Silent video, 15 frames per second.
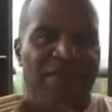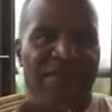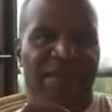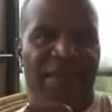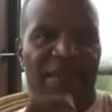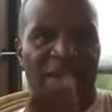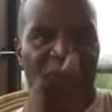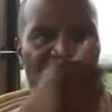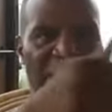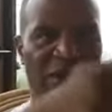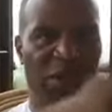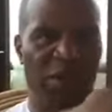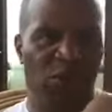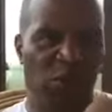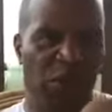Now, let me know
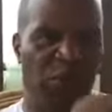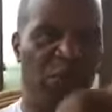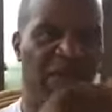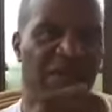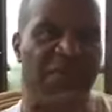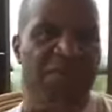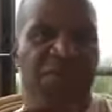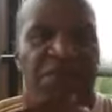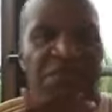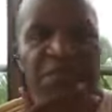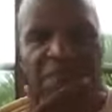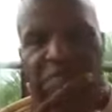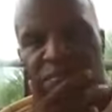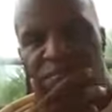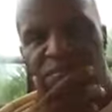you with me.
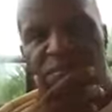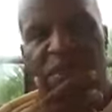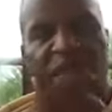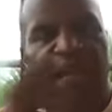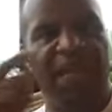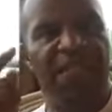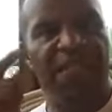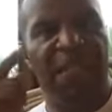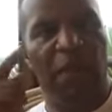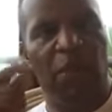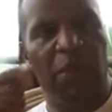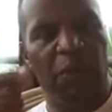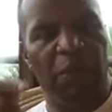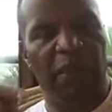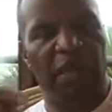It's, I'm going to
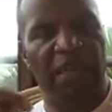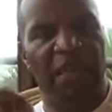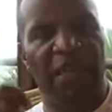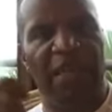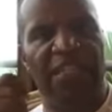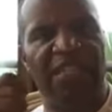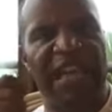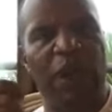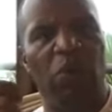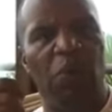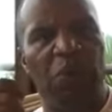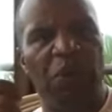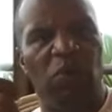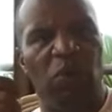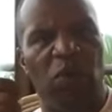repeat it. It's not what
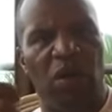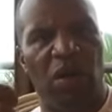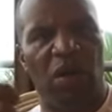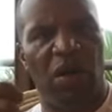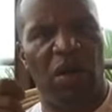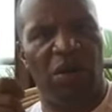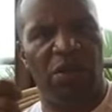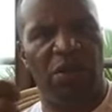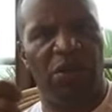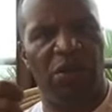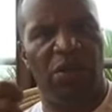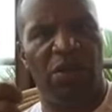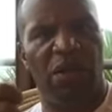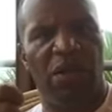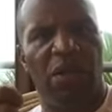people call you.
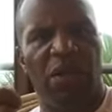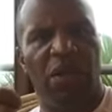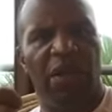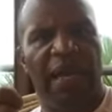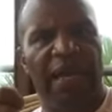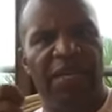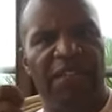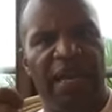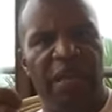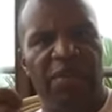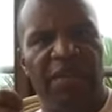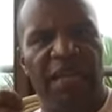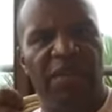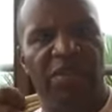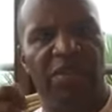Hey, James
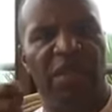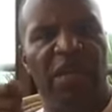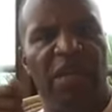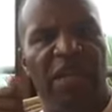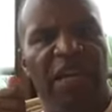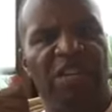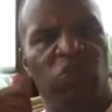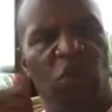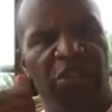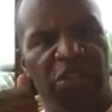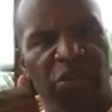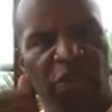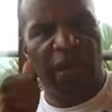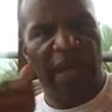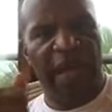Nelson. It's what
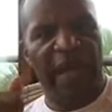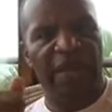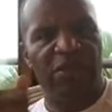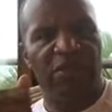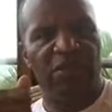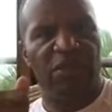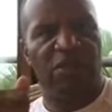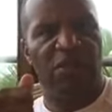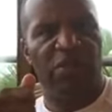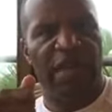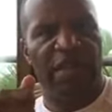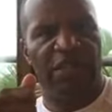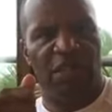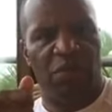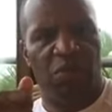you answer to
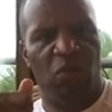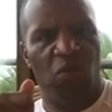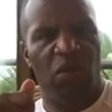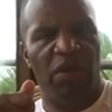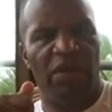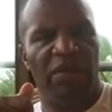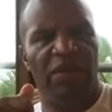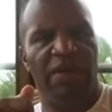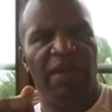that's important.